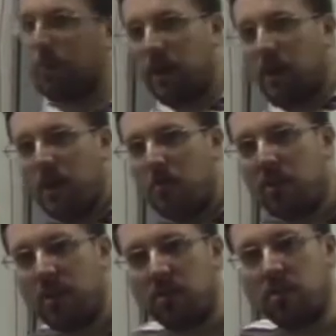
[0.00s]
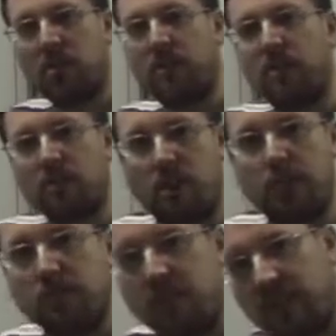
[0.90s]
bit, but there are different
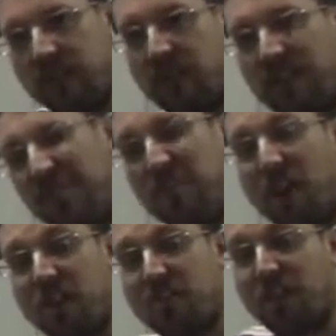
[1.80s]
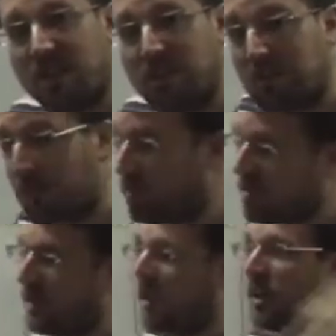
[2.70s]
types of interface. Now when I started
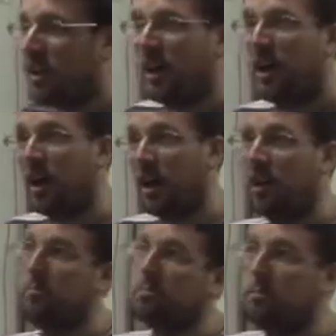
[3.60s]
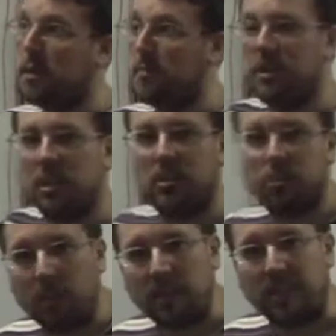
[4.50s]
computing maybe
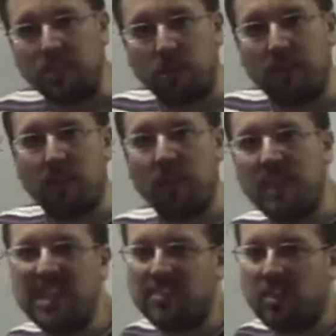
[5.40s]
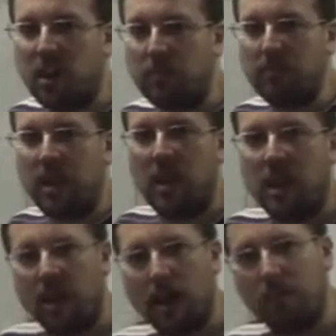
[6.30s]
20, 25 years ago,
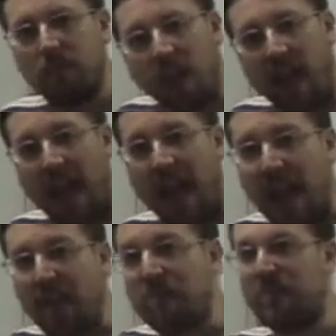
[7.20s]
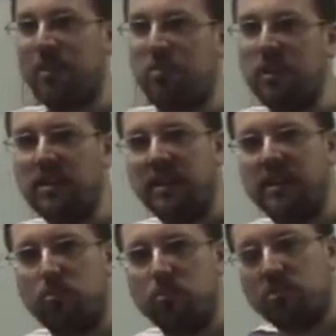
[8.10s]
everything we
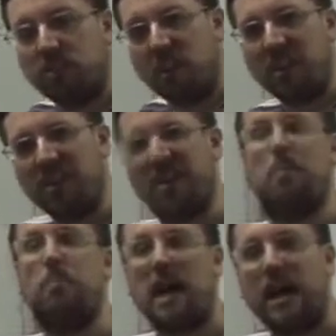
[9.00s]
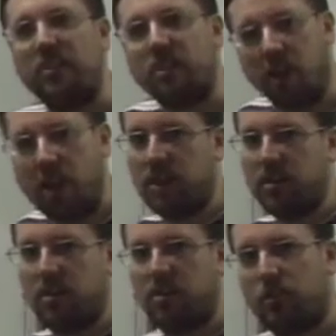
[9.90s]
did was done in the command line.
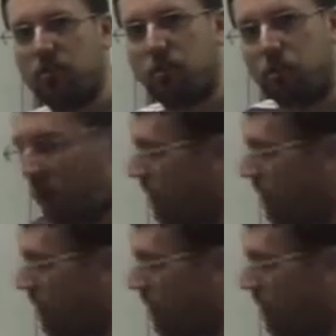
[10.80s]
Right? So